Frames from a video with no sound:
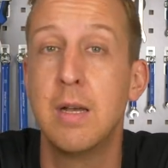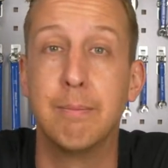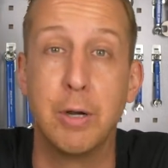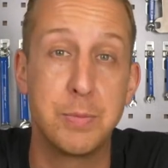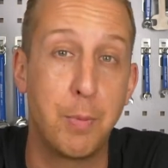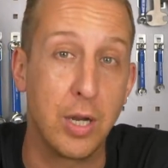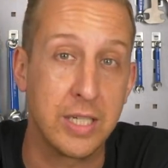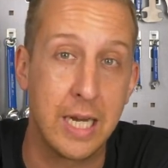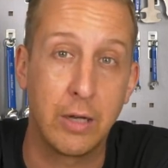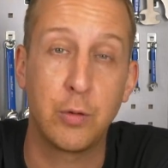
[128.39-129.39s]
Most
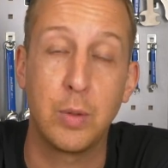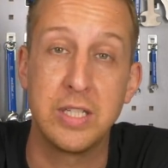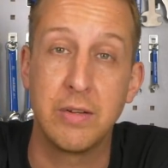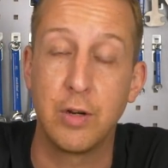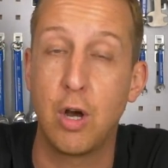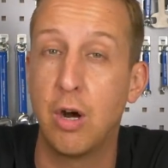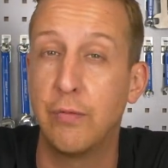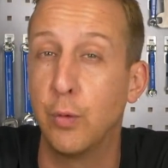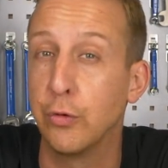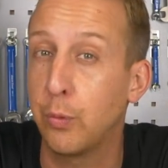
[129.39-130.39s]
bikes now
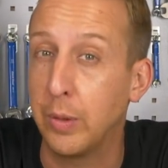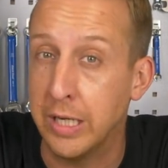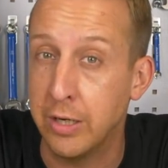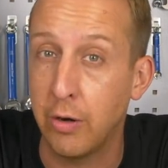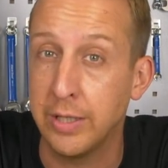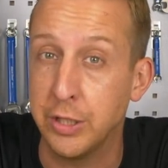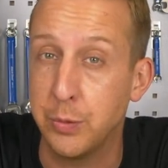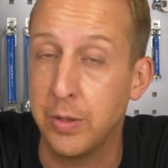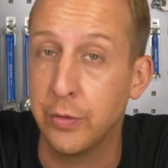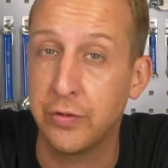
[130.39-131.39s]
27.5 or 29
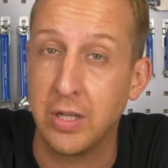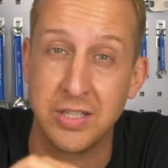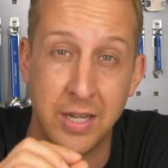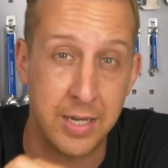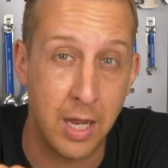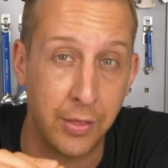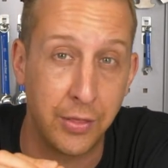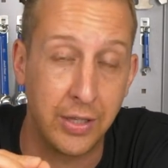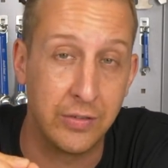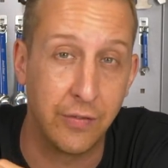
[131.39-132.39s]
inch wheels, so it's another
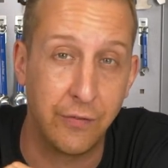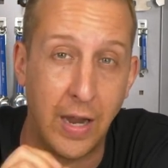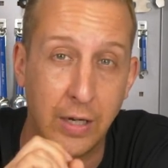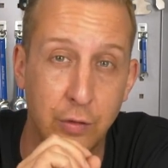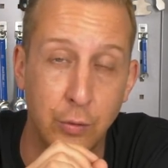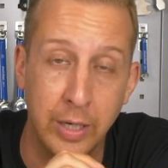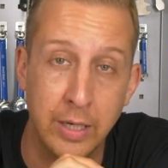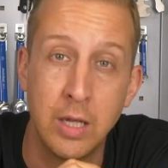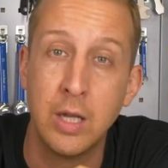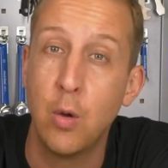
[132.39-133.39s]
thing to factor
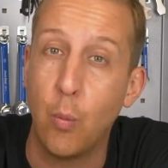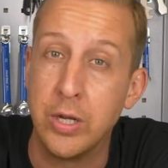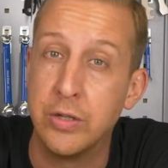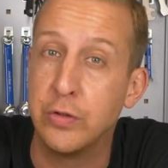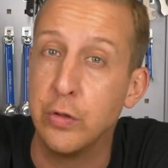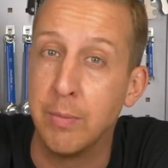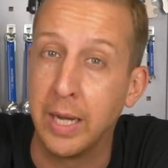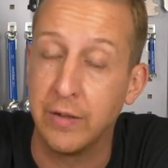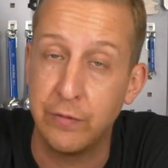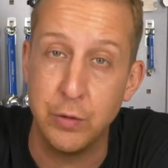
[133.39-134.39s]
in when you do
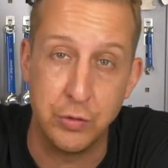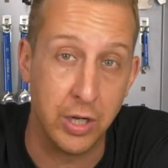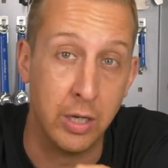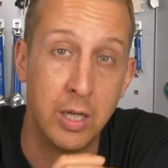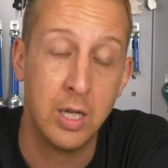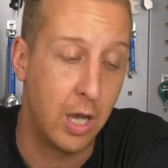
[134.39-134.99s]
make future